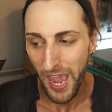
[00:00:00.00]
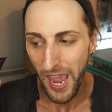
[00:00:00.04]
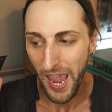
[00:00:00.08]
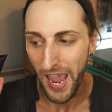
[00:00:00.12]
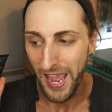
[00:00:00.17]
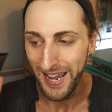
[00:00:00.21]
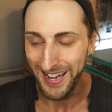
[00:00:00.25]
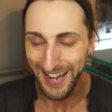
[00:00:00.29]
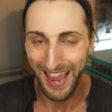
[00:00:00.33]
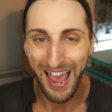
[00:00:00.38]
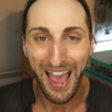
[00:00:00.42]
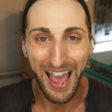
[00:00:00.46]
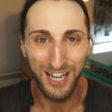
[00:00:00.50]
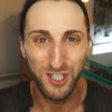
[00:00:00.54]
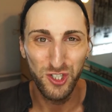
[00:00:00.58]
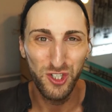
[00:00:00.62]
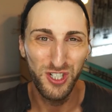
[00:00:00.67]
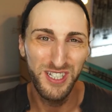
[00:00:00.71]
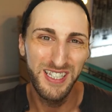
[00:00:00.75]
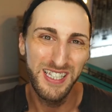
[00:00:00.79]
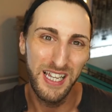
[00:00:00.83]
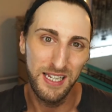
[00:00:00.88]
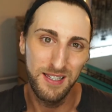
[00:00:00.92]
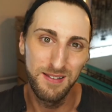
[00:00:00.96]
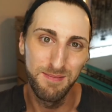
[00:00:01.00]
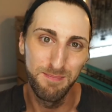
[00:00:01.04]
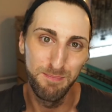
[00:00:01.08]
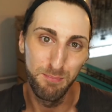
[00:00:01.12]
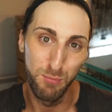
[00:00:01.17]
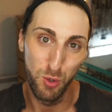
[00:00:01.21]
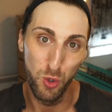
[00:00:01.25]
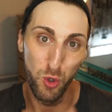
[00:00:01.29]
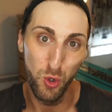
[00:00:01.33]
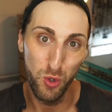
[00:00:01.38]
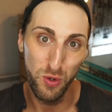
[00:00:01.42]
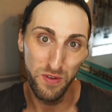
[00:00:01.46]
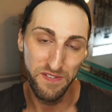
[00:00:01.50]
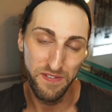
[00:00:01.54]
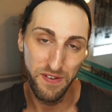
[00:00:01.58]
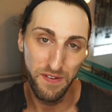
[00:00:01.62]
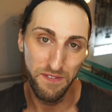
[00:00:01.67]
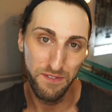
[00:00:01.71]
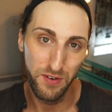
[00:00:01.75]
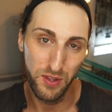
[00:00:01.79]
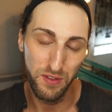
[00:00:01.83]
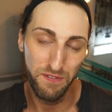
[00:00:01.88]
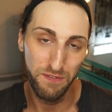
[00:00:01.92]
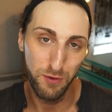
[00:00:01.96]
and it actually didn't move
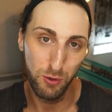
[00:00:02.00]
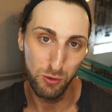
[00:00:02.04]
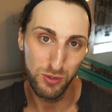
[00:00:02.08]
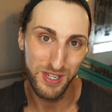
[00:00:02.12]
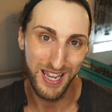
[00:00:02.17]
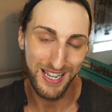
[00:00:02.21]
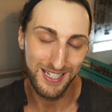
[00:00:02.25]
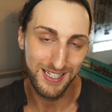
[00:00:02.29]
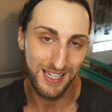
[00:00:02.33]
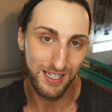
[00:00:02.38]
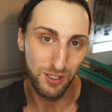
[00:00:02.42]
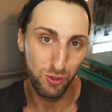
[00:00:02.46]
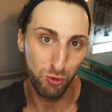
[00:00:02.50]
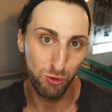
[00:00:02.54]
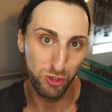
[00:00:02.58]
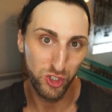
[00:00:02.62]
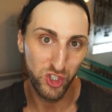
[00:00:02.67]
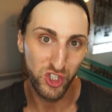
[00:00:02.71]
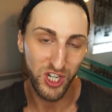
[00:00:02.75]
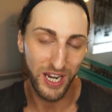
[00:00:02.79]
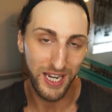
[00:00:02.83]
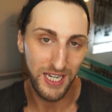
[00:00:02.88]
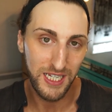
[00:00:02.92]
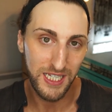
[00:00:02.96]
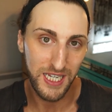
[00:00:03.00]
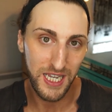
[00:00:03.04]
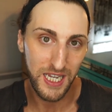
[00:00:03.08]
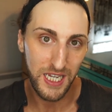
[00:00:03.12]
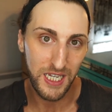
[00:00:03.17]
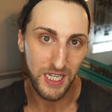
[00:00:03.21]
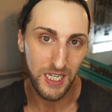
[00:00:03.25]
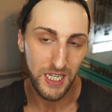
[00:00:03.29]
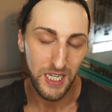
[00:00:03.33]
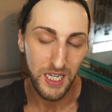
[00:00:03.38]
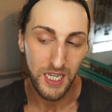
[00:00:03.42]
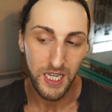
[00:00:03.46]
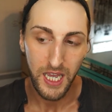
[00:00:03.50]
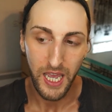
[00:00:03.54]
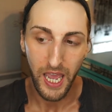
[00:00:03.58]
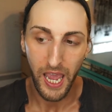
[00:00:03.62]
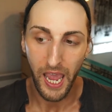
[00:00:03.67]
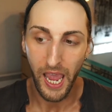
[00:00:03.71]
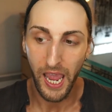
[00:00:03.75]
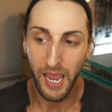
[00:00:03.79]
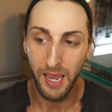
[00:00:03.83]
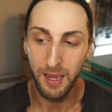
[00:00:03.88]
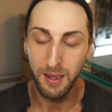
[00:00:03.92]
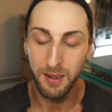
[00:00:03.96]
for the full day. I didn't go shiny,
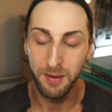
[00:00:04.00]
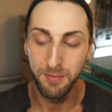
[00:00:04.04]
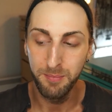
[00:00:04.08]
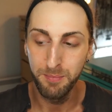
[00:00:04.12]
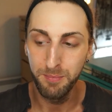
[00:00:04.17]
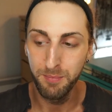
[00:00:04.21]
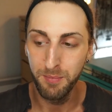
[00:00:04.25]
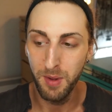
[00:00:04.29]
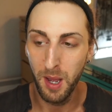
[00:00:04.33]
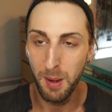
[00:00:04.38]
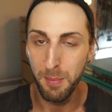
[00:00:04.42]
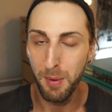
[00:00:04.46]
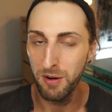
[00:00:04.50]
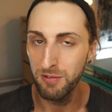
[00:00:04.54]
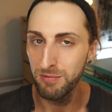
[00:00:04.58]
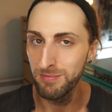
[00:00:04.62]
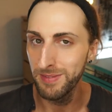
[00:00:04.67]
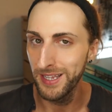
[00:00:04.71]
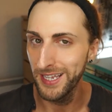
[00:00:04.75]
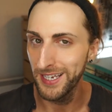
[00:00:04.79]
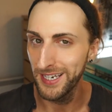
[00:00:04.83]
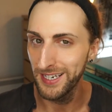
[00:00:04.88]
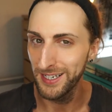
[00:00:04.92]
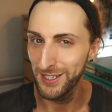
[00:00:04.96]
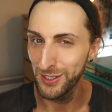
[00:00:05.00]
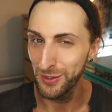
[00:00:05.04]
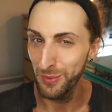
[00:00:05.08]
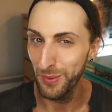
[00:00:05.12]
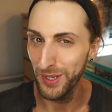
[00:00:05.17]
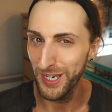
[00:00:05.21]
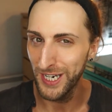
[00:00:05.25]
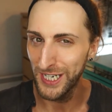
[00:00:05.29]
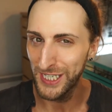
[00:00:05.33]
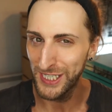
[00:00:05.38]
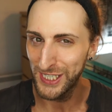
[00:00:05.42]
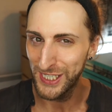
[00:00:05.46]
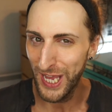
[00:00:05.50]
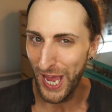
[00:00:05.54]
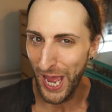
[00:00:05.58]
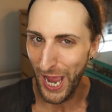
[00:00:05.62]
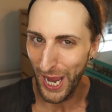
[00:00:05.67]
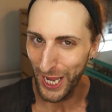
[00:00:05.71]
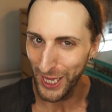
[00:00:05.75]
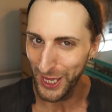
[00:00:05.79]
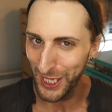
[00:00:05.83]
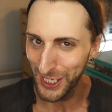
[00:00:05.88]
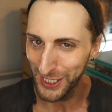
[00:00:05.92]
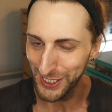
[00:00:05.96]
apart from the areas where it's
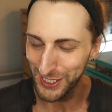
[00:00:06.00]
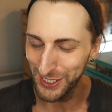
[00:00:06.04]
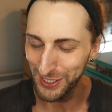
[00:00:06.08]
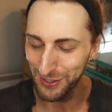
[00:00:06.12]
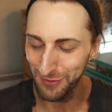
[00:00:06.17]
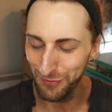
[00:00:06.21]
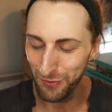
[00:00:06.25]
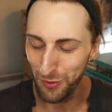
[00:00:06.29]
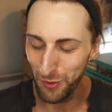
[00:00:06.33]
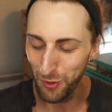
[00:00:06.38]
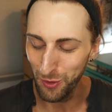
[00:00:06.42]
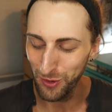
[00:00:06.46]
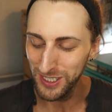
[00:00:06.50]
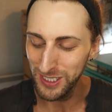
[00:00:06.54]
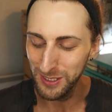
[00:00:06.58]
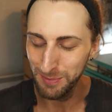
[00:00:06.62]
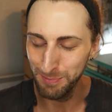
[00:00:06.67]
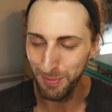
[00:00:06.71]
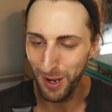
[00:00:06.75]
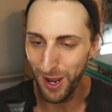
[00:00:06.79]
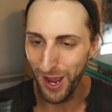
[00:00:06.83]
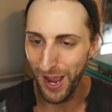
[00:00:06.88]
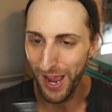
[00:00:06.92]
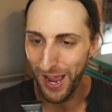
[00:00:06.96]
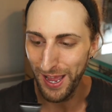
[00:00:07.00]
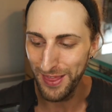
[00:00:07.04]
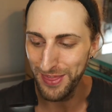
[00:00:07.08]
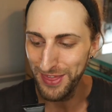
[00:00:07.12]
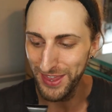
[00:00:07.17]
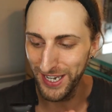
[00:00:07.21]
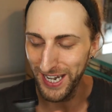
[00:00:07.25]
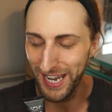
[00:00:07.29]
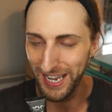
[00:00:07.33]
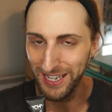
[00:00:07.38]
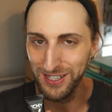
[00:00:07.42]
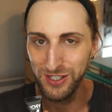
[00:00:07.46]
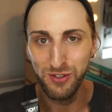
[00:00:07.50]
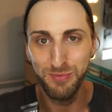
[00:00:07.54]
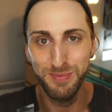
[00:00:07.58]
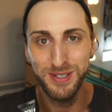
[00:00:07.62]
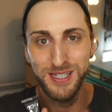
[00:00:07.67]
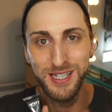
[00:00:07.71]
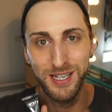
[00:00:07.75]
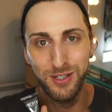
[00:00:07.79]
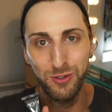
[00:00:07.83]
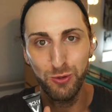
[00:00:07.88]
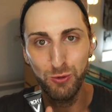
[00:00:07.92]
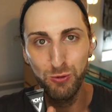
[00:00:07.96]
highlighted, of course, but the rest of me
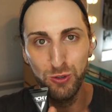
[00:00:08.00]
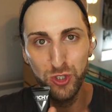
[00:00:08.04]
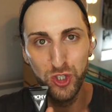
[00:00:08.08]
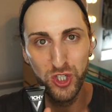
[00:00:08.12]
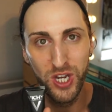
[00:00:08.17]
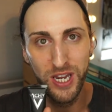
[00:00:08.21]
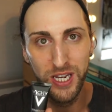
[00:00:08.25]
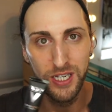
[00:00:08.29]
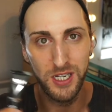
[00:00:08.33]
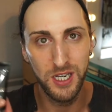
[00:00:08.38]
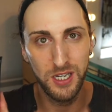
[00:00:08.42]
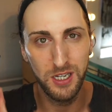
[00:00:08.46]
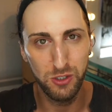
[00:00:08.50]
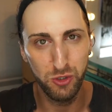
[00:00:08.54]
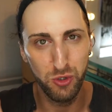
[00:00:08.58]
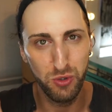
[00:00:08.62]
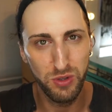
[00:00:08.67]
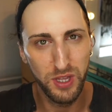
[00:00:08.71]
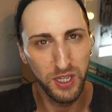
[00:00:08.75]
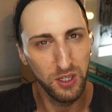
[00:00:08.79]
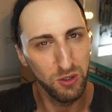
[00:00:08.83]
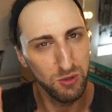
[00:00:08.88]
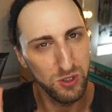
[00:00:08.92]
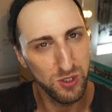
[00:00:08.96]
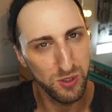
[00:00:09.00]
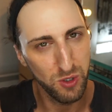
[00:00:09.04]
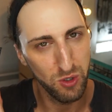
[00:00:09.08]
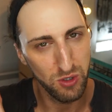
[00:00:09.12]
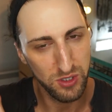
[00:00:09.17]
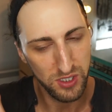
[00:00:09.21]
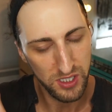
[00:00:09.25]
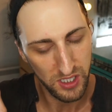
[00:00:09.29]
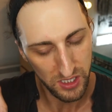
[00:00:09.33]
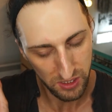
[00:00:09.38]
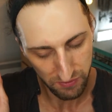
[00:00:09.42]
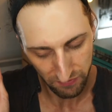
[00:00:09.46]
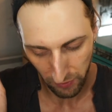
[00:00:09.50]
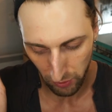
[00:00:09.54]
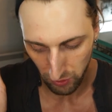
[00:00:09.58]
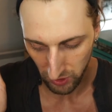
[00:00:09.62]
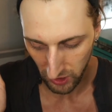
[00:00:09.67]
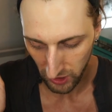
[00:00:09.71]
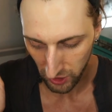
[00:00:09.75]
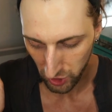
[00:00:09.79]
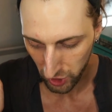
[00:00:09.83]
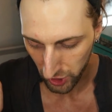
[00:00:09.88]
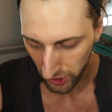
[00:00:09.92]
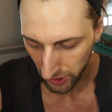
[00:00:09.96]
didn't go shiny, and I do think it was because of this
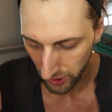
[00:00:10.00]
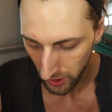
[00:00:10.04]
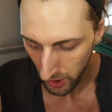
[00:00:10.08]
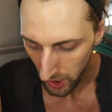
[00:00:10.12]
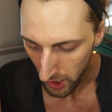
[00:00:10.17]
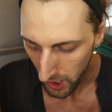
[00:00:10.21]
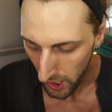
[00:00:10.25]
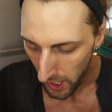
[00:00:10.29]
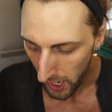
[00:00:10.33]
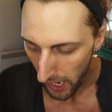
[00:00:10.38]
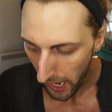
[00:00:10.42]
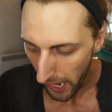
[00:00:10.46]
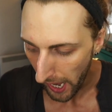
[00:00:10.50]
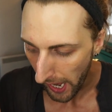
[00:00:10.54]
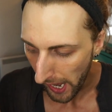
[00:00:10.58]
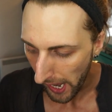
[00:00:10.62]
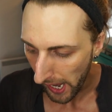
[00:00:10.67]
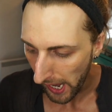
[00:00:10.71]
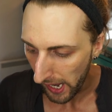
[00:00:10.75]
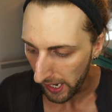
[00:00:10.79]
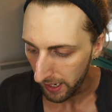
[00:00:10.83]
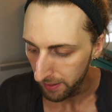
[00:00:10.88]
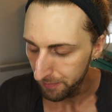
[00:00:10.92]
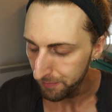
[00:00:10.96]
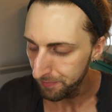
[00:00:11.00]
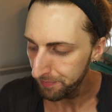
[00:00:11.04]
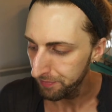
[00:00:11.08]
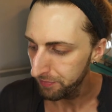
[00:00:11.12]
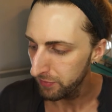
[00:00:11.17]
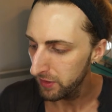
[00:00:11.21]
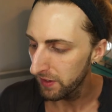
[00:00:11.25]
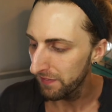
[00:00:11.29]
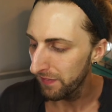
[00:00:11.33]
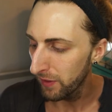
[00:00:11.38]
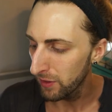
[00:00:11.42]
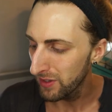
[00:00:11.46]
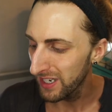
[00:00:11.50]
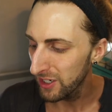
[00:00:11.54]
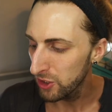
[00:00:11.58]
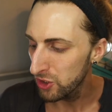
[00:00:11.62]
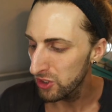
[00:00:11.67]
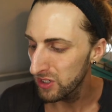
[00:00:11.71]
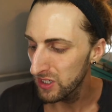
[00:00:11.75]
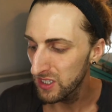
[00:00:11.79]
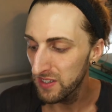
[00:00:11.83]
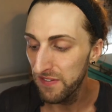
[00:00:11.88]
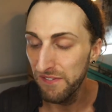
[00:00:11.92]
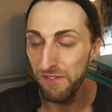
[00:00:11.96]
foundation. The
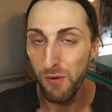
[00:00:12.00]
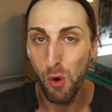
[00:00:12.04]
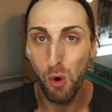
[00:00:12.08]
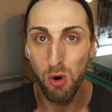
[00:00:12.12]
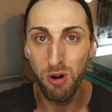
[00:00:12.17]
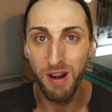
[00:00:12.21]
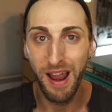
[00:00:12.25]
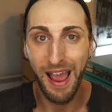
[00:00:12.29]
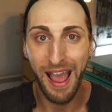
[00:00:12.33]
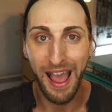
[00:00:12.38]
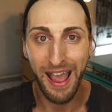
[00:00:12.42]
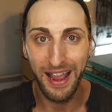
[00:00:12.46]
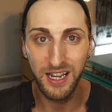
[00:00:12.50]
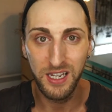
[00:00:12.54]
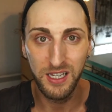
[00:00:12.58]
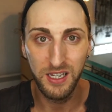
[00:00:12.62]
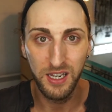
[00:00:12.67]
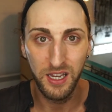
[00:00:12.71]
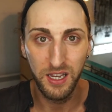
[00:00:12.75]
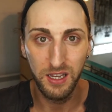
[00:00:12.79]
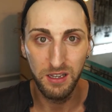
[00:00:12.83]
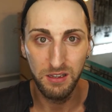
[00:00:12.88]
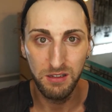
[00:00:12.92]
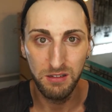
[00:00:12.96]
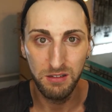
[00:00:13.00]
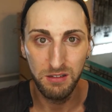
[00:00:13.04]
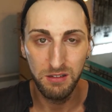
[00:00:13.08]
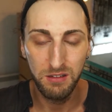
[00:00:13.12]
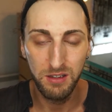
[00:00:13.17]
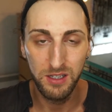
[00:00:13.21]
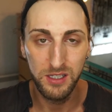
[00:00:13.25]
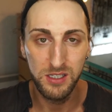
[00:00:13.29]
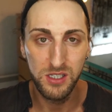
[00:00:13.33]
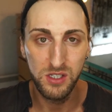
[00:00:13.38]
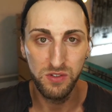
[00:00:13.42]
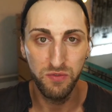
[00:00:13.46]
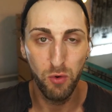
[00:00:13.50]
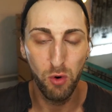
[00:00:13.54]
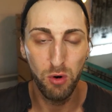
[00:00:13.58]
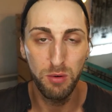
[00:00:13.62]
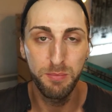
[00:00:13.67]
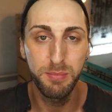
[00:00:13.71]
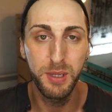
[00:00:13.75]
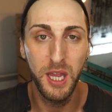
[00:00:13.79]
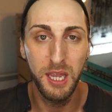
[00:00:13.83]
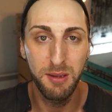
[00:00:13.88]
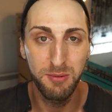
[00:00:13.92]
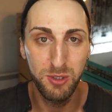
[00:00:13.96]
foundation is for acne. It's for
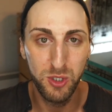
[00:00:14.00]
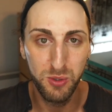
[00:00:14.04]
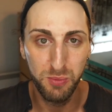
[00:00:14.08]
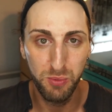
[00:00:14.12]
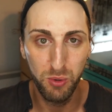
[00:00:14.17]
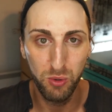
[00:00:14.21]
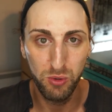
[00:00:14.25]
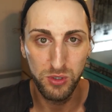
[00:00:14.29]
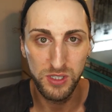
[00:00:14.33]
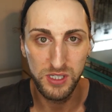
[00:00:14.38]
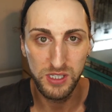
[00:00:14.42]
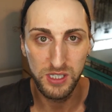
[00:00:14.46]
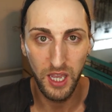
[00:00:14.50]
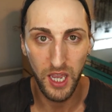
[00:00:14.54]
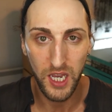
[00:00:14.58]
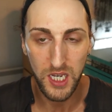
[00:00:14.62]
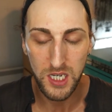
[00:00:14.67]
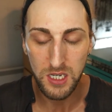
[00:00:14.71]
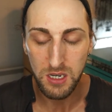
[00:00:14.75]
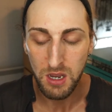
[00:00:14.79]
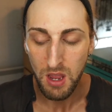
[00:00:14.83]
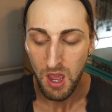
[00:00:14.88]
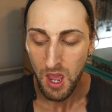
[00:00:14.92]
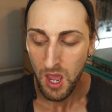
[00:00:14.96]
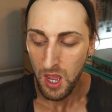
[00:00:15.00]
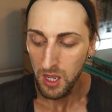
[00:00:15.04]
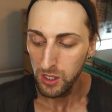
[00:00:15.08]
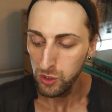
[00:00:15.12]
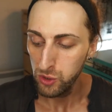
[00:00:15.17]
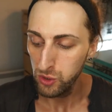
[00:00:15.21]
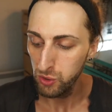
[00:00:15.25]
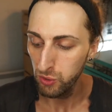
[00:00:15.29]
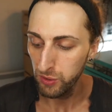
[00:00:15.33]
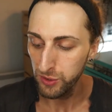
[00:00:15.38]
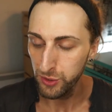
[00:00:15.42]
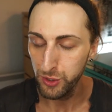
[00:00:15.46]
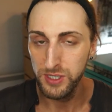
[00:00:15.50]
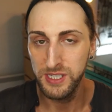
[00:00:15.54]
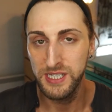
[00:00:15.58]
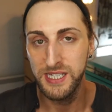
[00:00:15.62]
blemish prone skin, so it's got